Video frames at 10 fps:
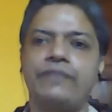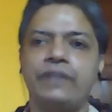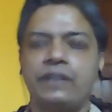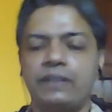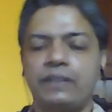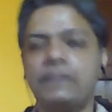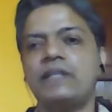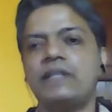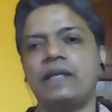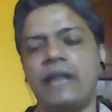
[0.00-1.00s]
the
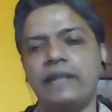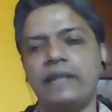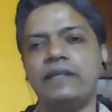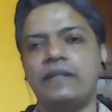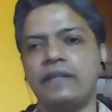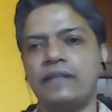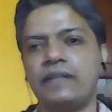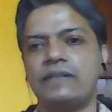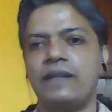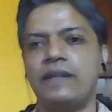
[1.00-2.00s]
mistaken identity and is
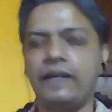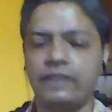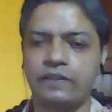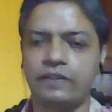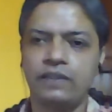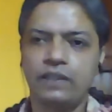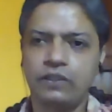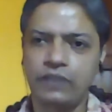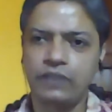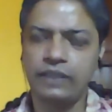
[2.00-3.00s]
related to
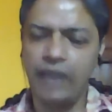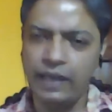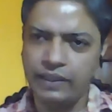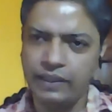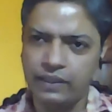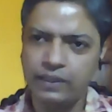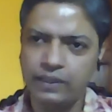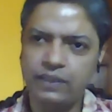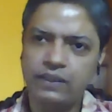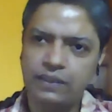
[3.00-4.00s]
the entire
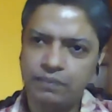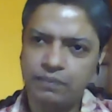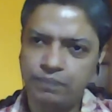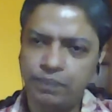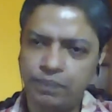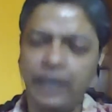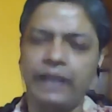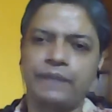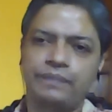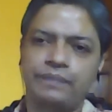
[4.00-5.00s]
play,
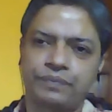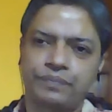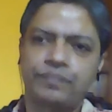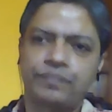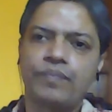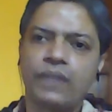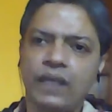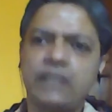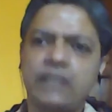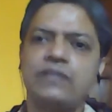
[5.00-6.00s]

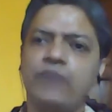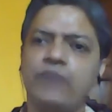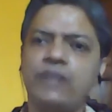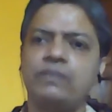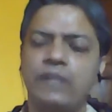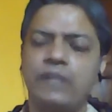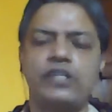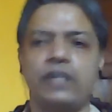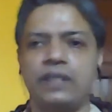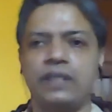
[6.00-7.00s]
is worth
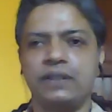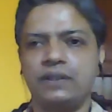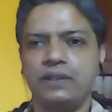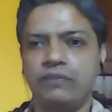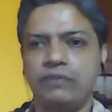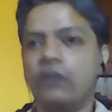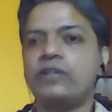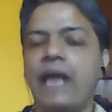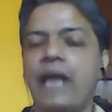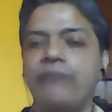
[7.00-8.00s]
mentioning. We also
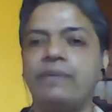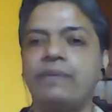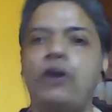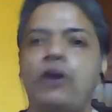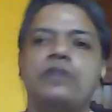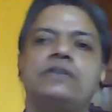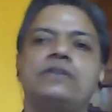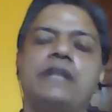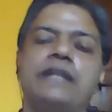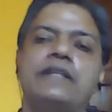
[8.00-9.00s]
have the plot
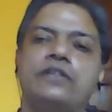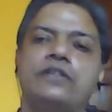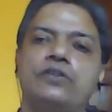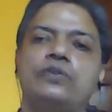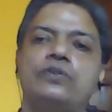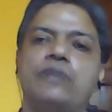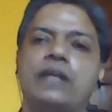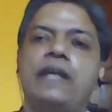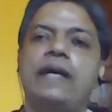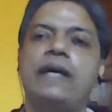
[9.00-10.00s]
related to the
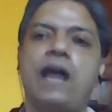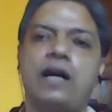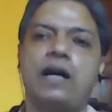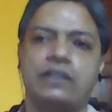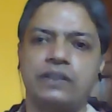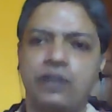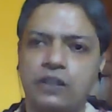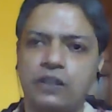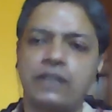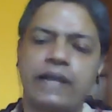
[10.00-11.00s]
clay cart or the
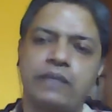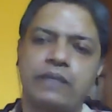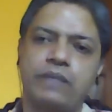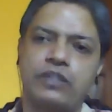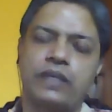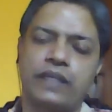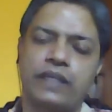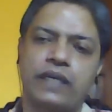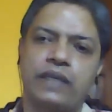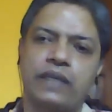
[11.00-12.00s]
title
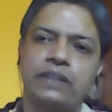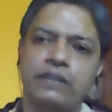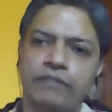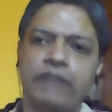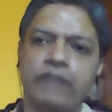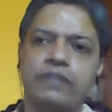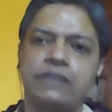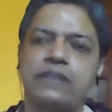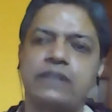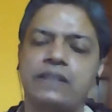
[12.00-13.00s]
Mrichchhakatika, where
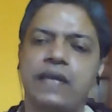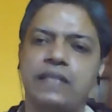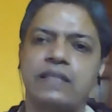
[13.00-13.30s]
Vasantasena is